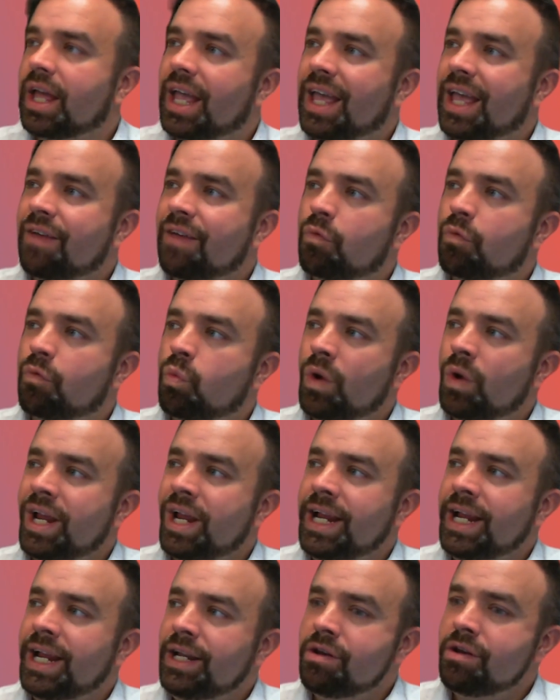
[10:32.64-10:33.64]
If
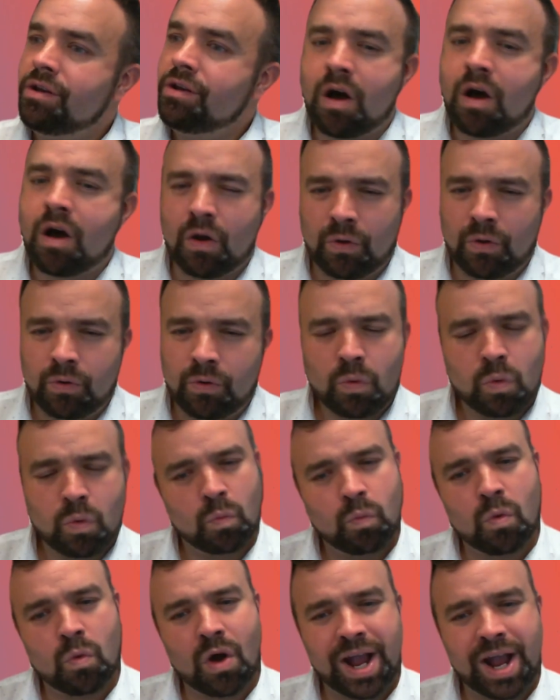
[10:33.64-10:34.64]
we know
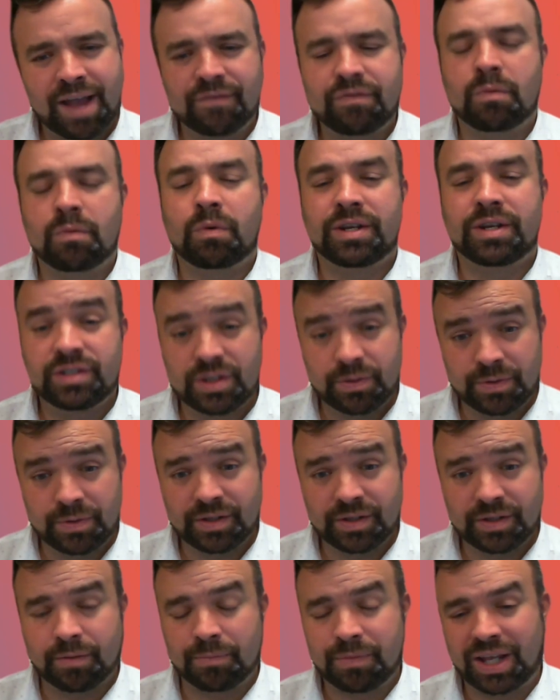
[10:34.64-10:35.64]
why everyone is doing
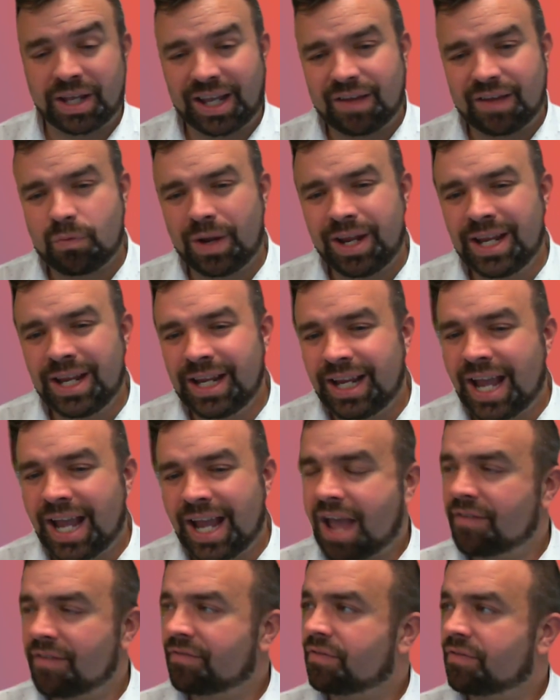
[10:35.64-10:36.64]
something, if we can
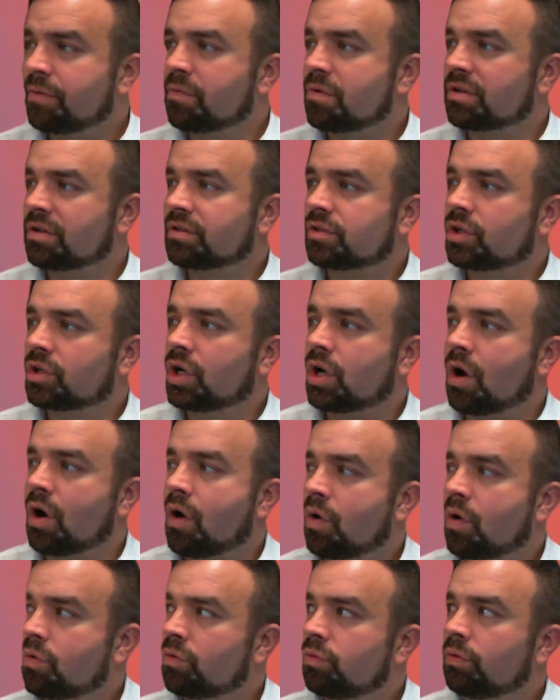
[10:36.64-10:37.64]
get everyone's
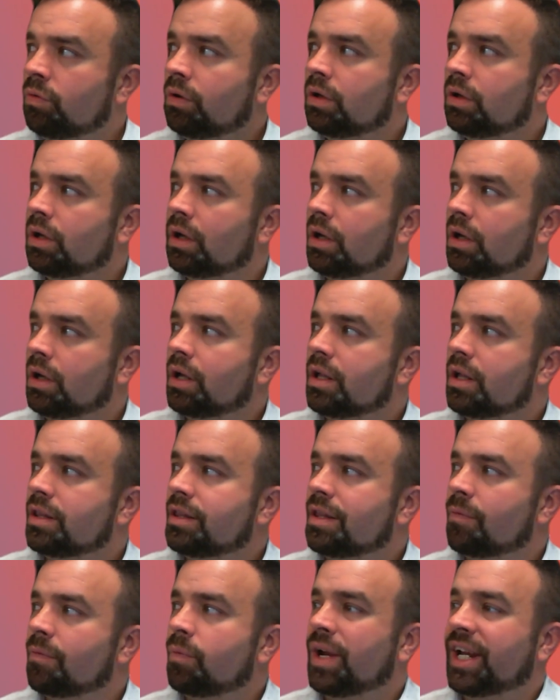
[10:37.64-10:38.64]
goal,
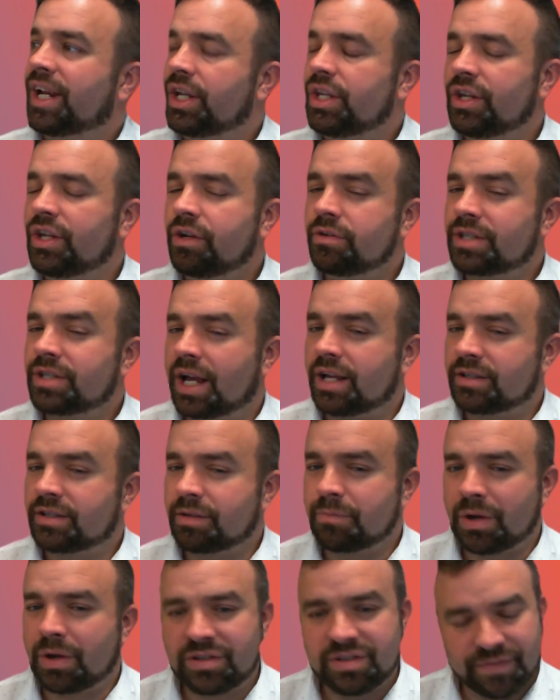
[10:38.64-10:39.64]
then we can use that as a
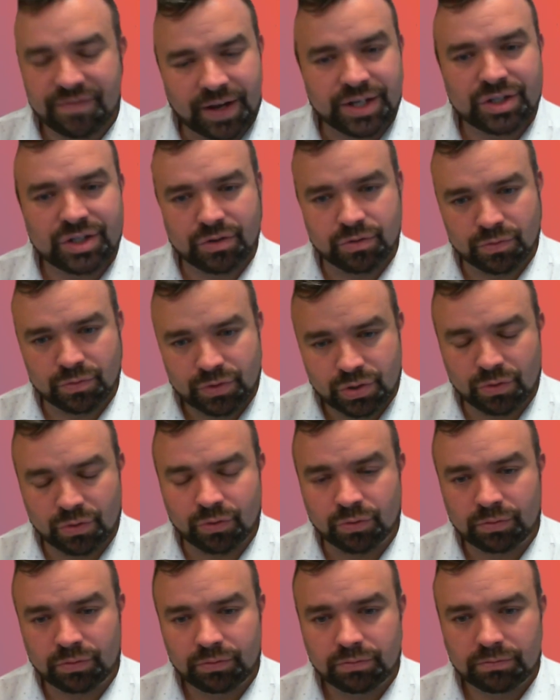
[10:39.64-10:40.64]
motivational
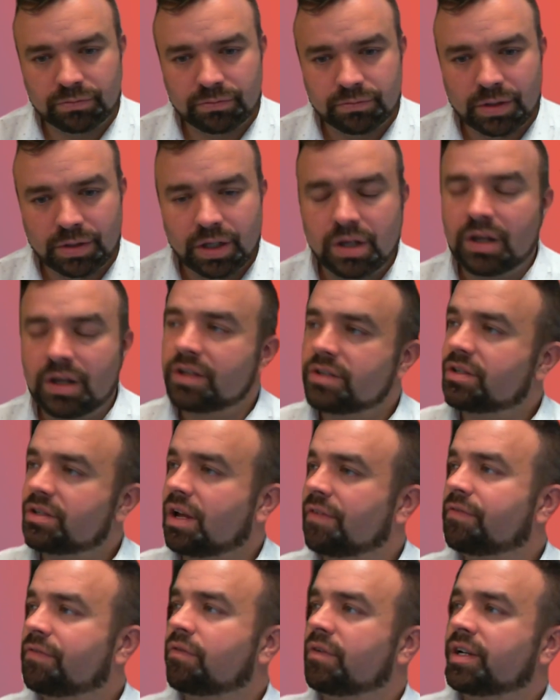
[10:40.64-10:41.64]
tool.
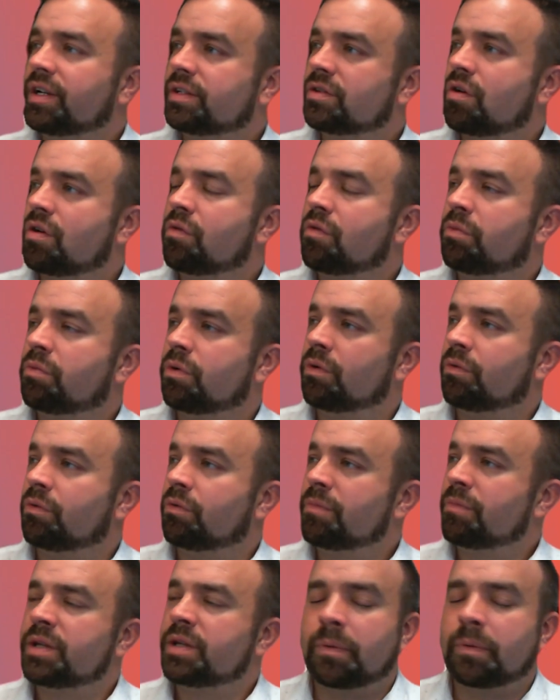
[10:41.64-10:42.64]
So, for example,
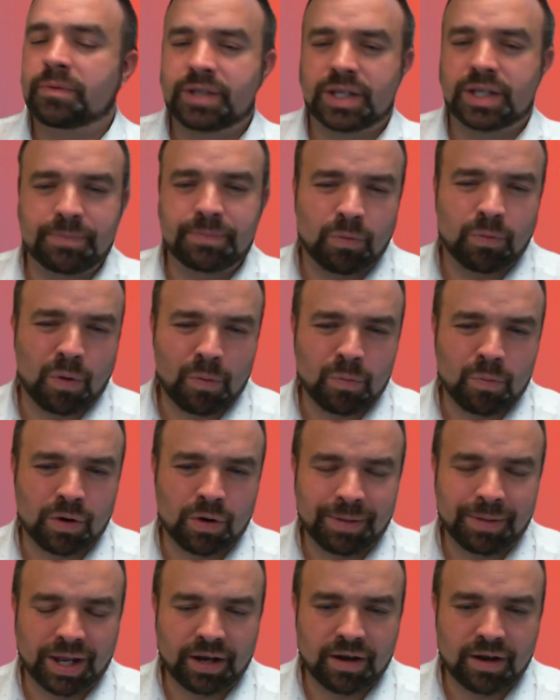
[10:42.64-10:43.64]
most people say to me, "Oh, I want
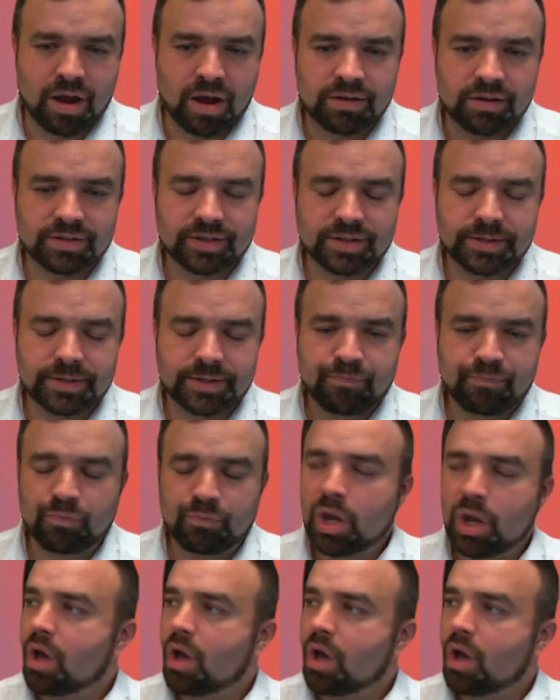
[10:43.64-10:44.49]
to be a nurse."